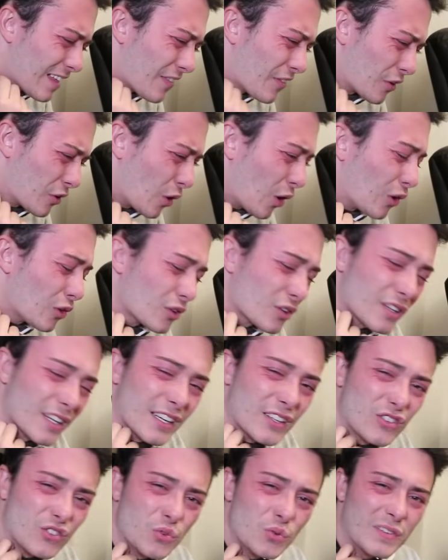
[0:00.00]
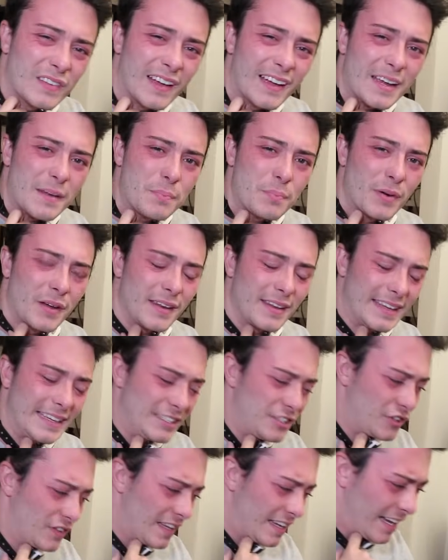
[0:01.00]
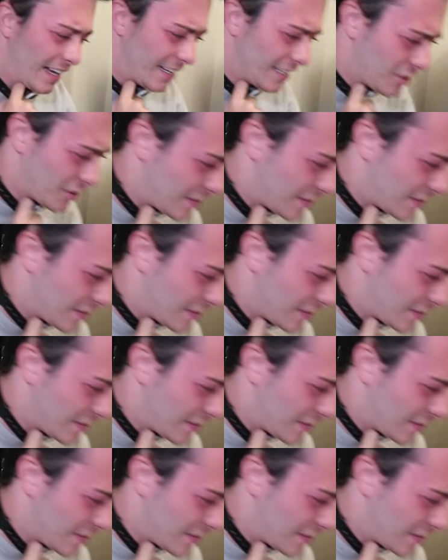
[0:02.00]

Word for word: the collar like too tight, but it, just, it kind of